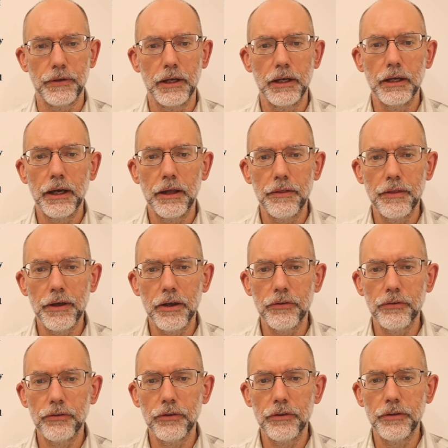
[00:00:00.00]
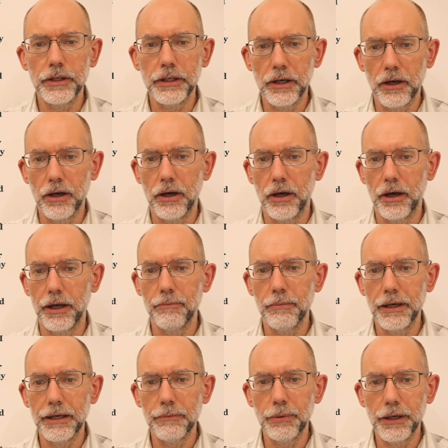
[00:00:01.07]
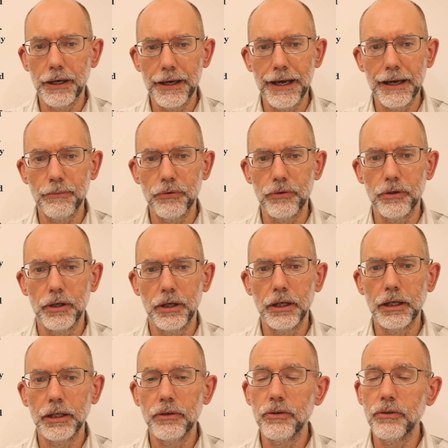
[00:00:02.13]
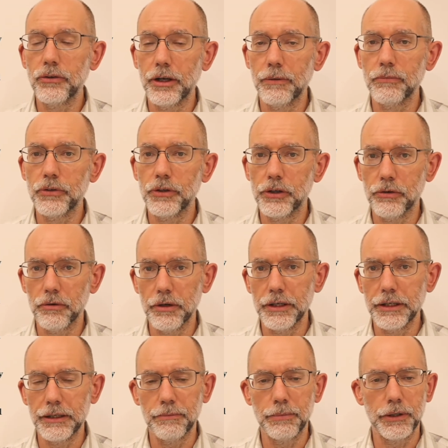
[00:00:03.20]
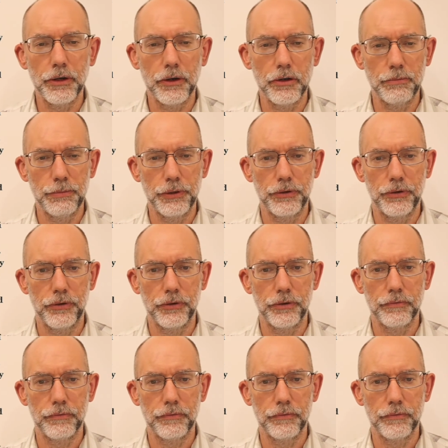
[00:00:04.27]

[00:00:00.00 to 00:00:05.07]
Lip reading: and thus the eye may perhaps in some degree be opened.